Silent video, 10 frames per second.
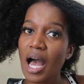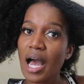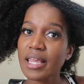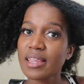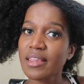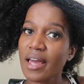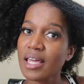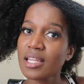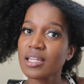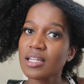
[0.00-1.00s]
I
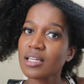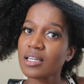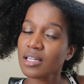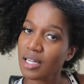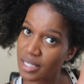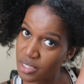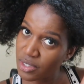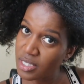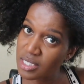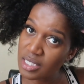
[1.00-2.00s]
then, as you
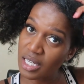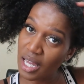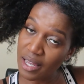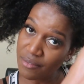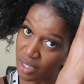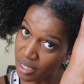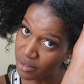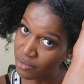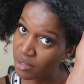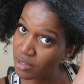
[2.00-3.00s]
can see, I have
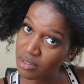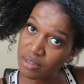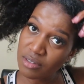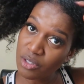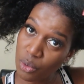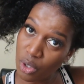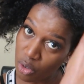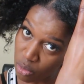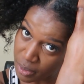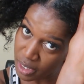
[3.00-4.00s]
no
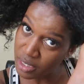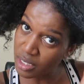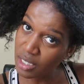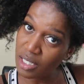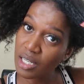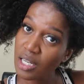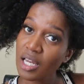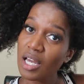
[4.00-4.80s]
comb, nothing.